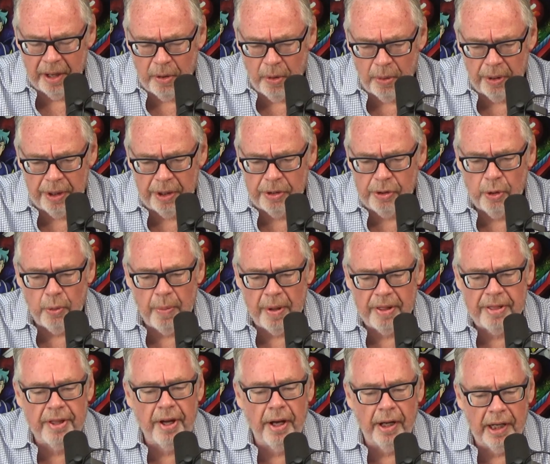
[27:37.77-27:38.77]
according to
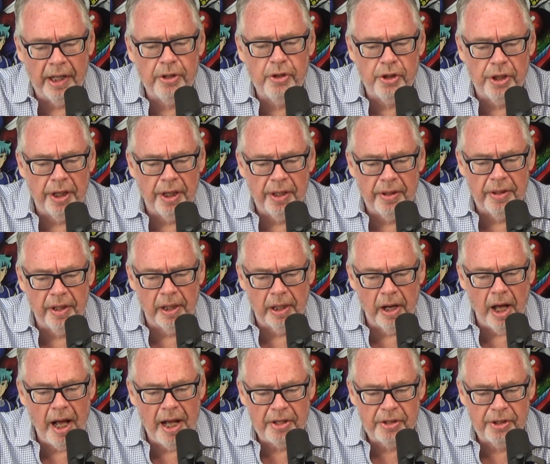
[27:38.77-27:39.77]
mythology, the
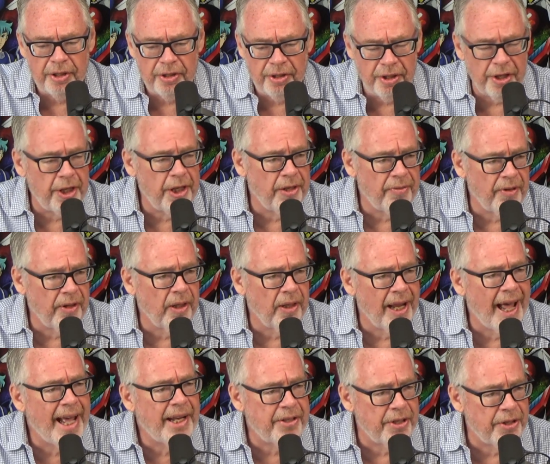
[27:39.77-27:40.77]
lost city of
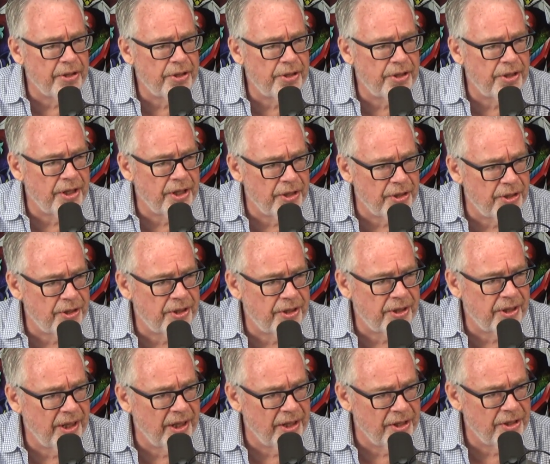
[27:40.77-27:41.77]
Atlantis
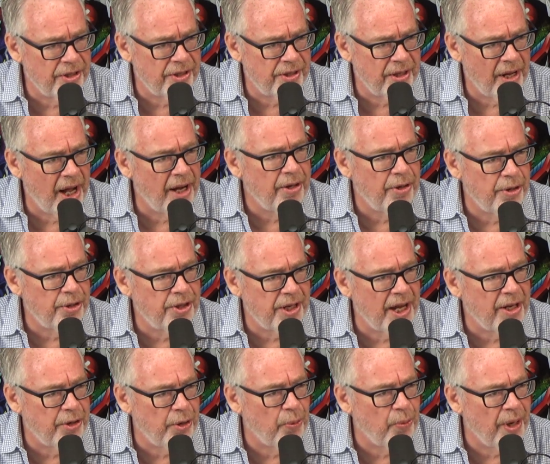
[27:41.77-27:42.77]
is under
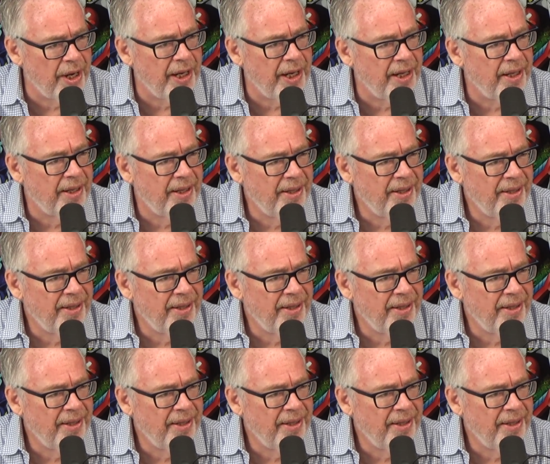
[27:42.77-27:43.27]
Santorini.